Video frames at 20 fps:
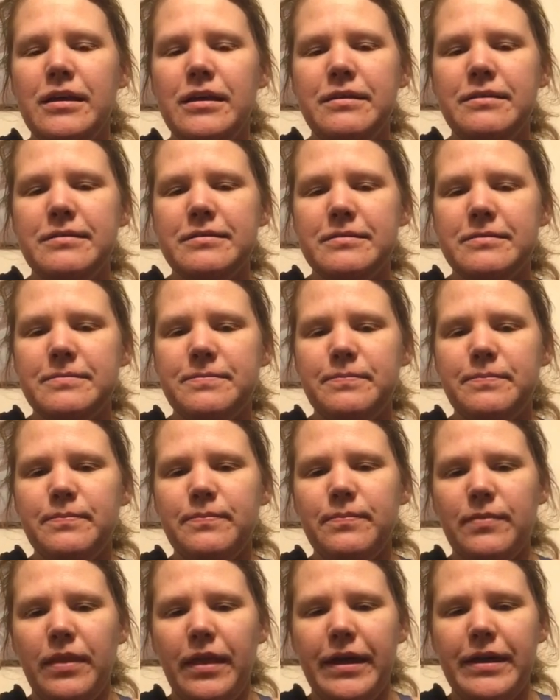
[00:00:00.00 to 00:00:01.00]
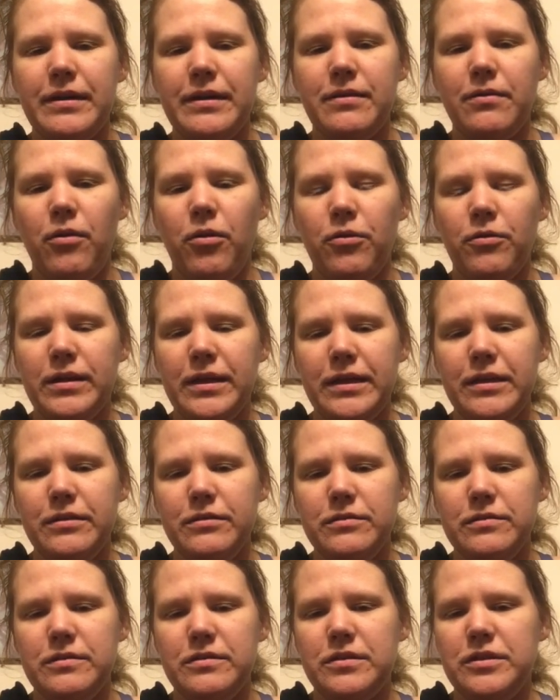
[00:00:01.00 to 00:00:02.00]
he's, like, already
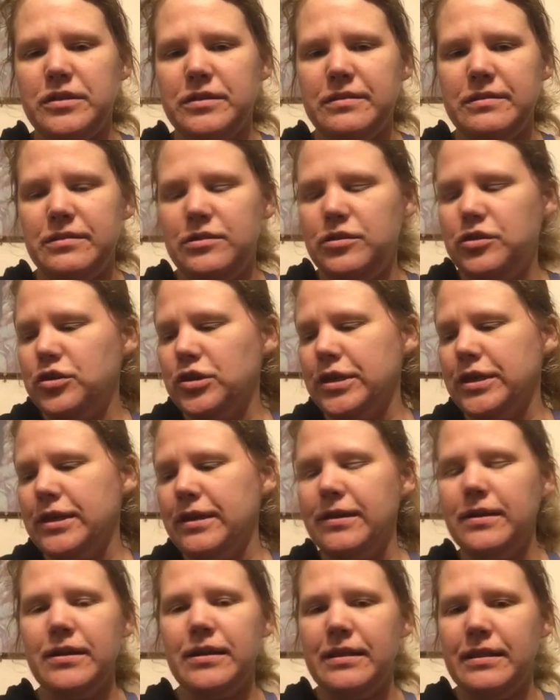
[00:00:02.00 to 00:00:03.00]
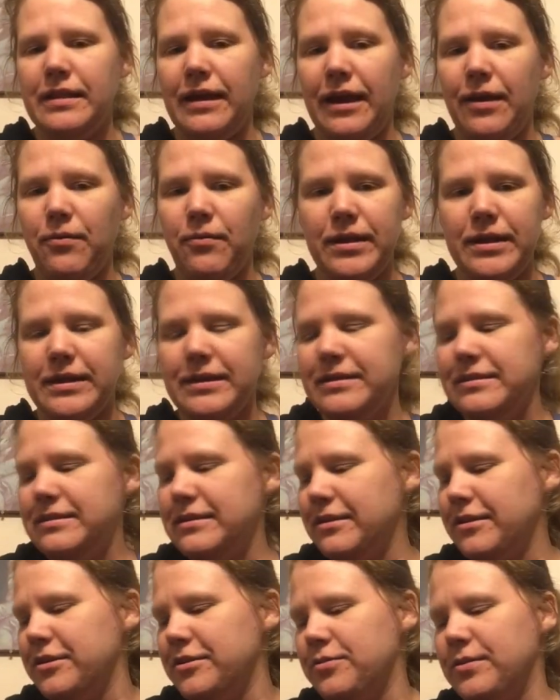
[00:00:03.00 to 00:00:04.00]
used to just drinking and not waiting
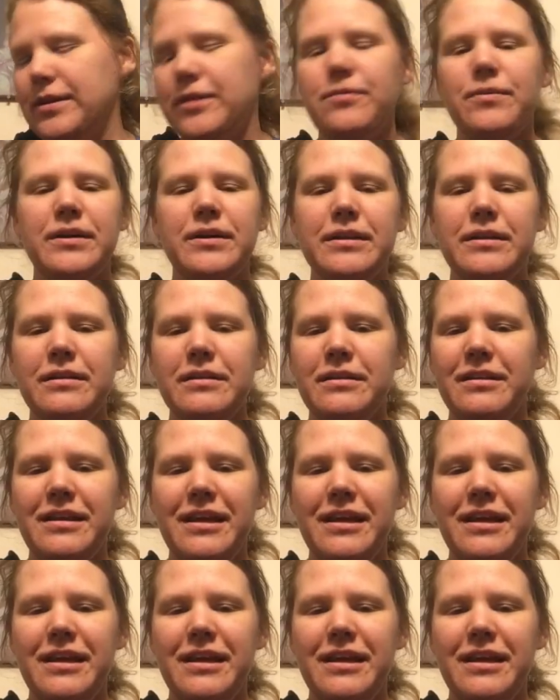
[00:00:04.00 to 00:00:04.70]
until you're 21.